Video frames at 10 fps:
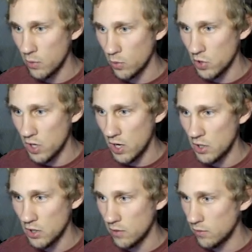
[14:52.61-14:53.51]
we'll change
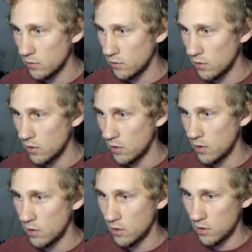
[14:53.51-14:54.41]
it
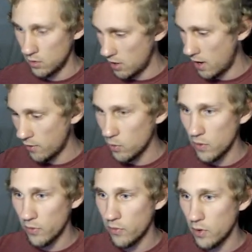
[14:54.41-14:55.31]
after we
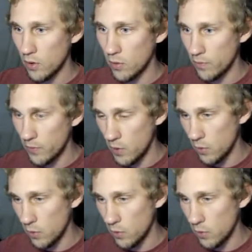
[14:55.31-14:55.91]
fill, and we'll